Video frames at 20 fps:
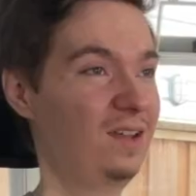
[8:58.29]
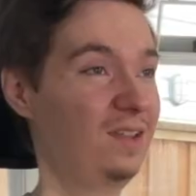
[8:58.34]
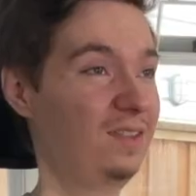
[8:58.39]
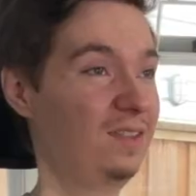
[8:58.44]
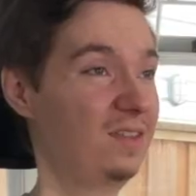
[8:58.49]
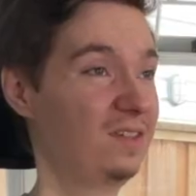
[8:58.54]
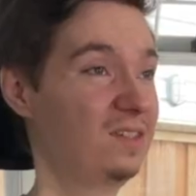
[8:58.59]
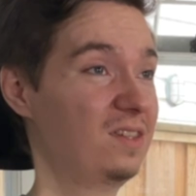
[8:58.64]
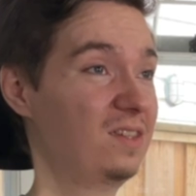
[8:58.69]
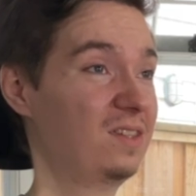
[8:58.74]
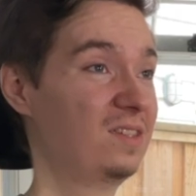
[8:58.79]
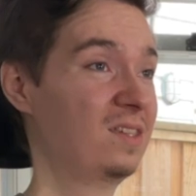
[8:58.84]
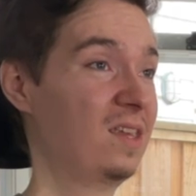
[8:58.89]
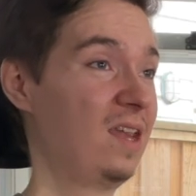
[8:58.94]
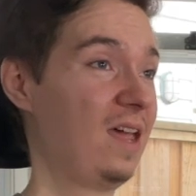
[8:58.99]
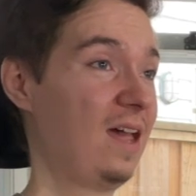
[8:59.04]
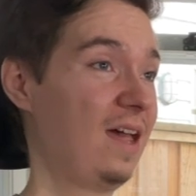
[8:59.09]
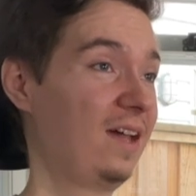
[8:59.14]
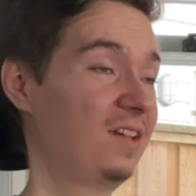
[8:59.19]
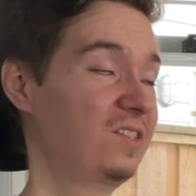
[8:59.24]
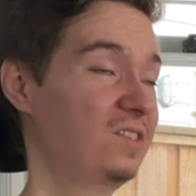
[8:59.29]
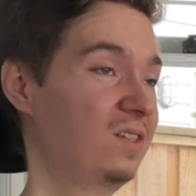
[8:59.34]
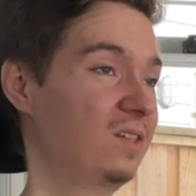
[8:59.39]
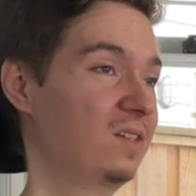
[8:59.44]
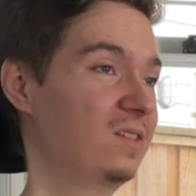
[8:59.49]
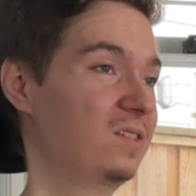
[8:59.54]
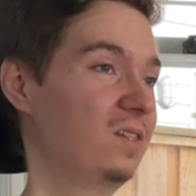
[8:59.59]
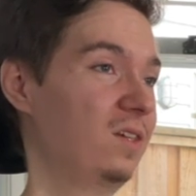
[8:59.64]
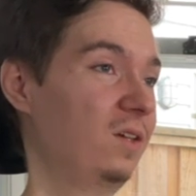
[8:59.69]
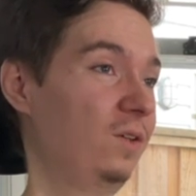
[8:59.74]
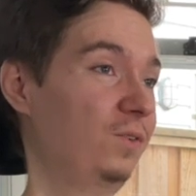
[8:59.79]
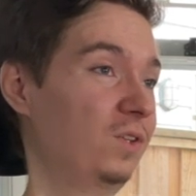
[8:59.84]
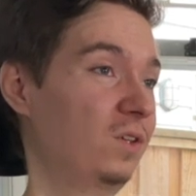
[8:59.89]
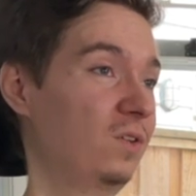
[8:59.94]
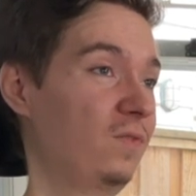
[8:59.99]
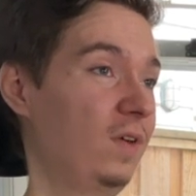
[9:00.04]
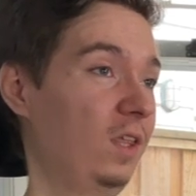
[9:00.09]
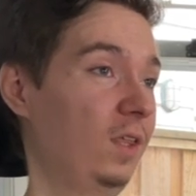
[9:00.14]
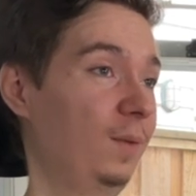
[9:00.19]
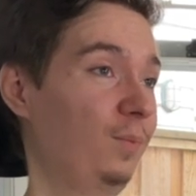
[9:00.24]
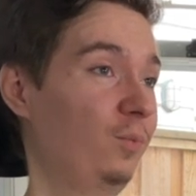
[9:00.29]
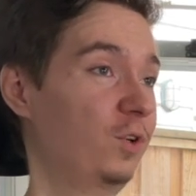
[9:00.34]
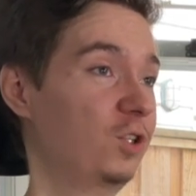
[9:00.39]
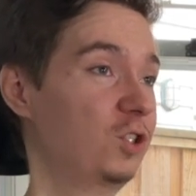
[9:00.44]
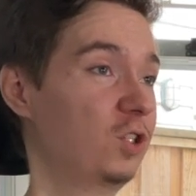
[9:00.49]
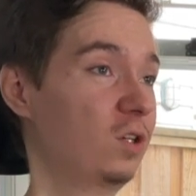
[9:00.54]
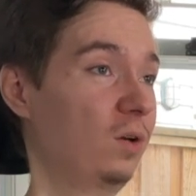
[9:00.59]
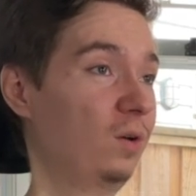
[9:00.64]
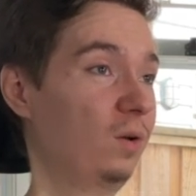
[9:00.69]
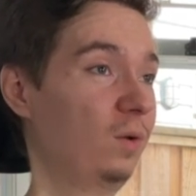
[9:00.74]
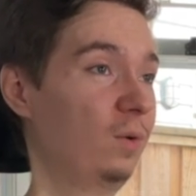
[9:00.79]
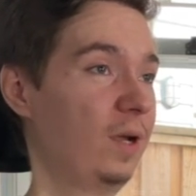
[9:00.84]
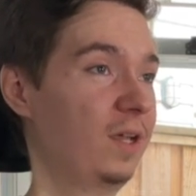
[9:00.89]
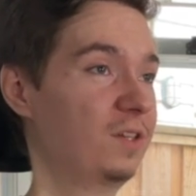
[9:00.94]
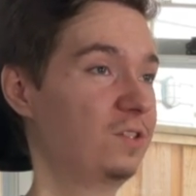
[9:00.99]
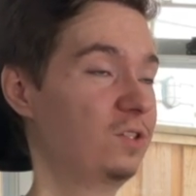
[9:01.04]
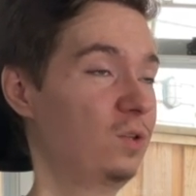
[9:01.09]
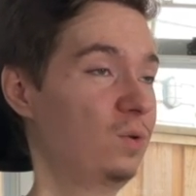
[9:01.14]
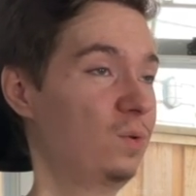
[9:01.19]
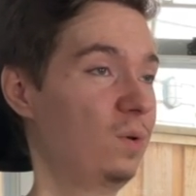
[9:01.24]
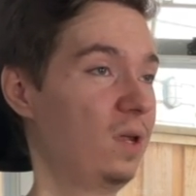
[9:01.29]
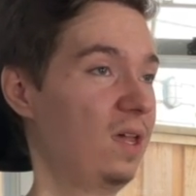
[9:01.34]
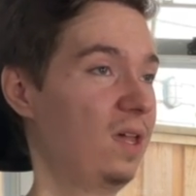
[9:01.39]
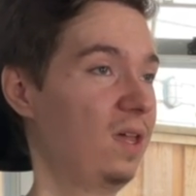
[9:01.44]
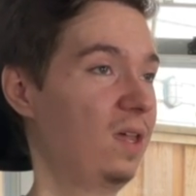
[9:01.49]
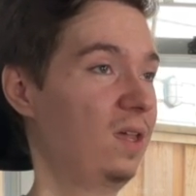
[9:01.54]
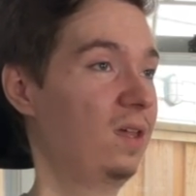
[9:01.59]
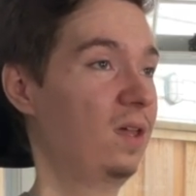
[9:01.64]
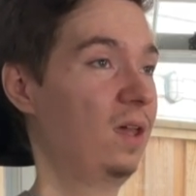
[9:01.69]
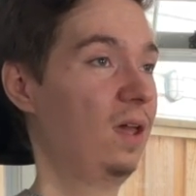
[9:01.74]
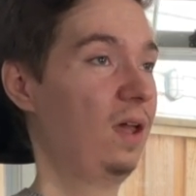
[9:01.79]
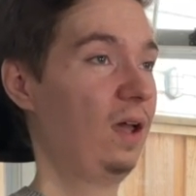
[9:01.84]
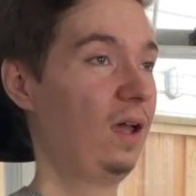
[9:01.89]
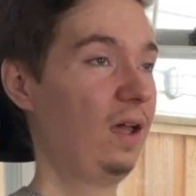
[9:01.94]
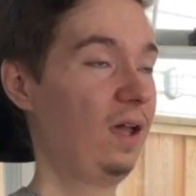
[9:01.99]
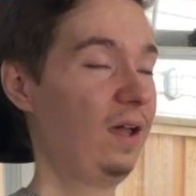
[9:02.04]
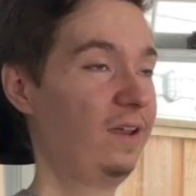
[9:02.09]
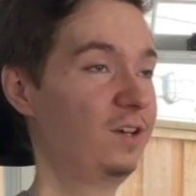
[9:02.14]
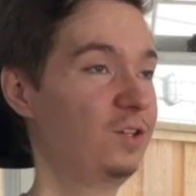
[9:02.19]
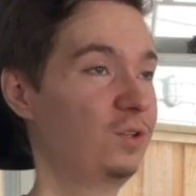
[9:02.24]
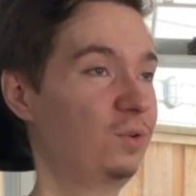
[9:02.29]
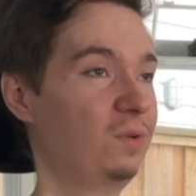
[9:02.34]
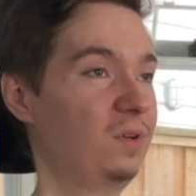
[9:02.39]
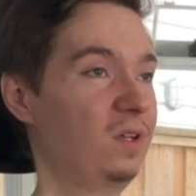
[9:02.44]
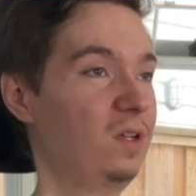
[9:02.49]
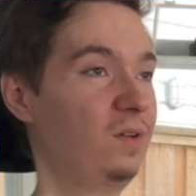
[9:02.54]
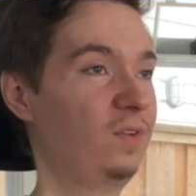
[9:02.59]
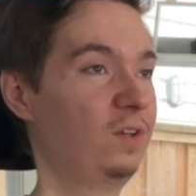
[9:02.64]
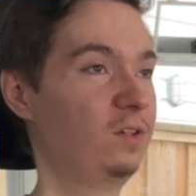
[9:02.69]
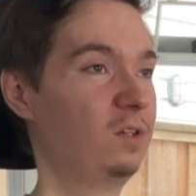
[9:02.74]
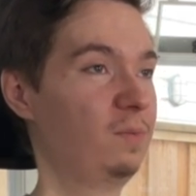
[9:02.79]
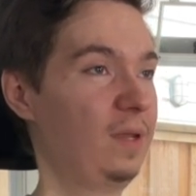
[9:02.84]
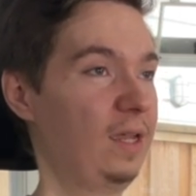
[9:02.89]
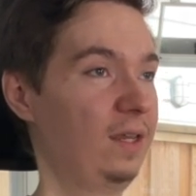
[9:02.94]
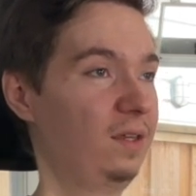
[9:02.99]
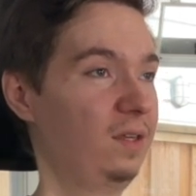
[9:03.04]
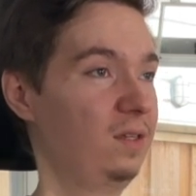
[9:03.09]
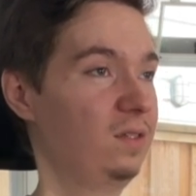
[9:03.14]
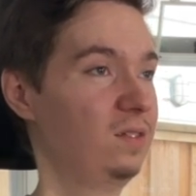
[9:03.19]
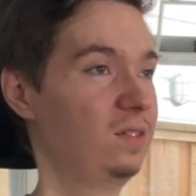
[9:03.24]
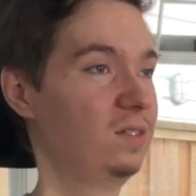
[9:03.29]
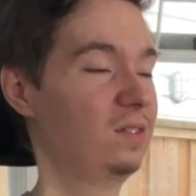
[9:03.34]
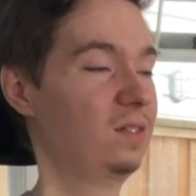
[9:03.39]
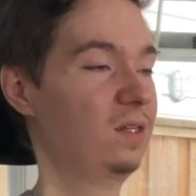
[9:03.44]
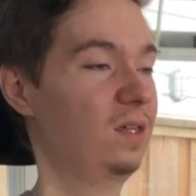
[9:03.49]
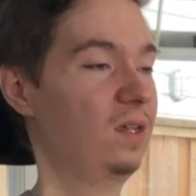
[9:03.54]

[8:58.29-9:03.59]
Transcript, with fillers: This is an excellent skill to develop, which grants you a high degree of independence.